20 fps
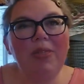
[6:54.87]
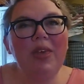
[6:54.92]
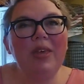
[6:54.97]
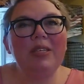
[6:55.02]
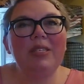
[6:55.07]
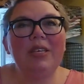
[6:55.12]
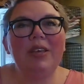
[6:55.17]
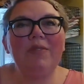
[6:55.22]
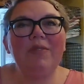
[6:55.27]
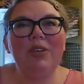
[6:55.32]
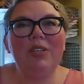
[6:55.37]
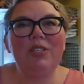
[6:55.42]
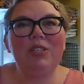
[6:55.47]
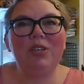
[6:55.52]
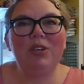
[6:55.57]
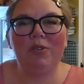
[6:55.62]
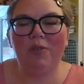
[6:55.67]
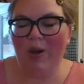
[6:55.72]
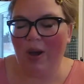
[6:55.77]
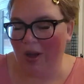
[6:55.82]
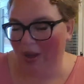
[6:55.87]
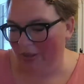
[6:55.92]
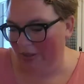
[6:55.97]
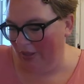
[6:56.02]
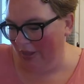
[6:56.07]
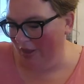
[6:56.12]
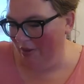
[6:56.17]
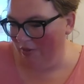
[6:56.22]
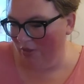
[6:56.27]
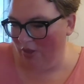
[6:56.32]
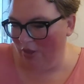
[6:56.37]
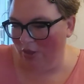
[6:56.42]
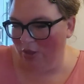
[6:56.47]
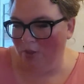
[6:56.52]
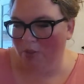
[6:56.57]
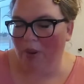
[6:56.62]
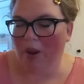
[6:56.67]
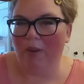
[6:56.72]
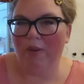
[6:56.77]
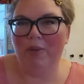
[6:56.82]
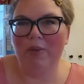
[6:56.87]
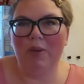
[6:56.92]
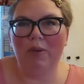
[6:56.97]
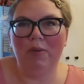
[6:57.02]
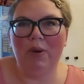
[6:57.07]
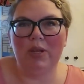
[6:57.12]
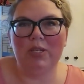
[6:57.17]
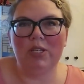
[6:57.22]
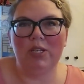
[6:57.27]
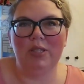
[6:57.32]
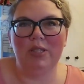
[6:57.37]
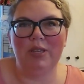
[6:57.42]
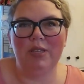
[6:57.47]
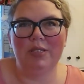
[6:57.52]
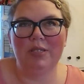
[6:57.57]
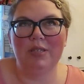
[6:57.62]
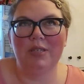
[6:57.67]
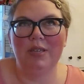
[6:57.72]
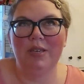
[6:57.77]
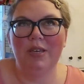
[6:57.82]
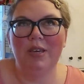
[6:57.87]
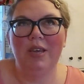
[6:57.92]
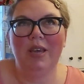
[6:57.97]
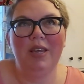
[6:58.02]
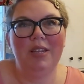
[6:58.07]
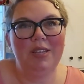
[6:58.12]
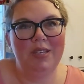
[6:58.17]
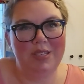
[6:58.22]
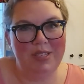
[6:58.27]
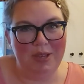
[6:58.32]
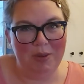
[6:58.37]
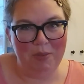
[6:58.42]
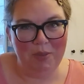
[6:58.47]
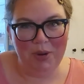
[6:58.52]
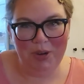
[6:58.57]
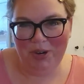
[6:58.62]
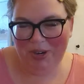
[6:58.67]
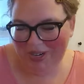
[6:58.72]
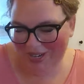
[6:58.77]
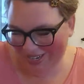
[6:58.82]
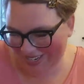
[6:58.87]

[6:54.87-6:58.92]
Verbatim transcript: Thanksgiving to you all, even though you'll probably be watching this in December.